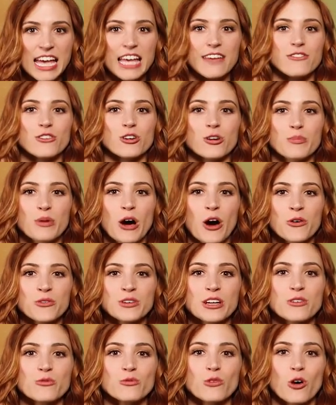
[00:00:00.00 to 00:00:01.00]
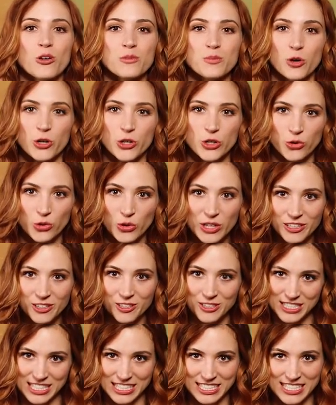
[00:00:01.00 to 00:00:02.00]
If your opponent rolled more
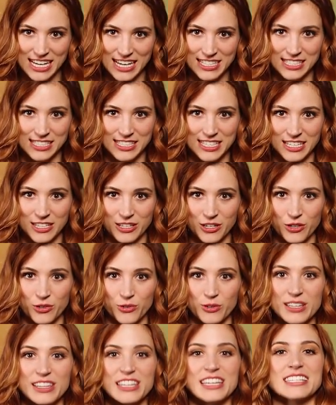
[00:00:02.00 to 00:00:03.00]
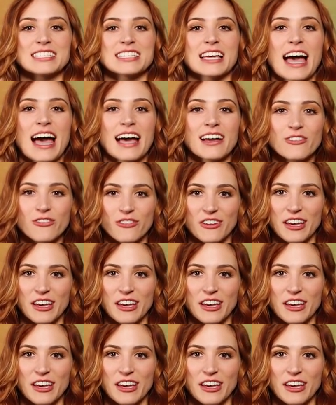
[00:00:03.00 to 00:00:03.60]
critical successes than you, the attack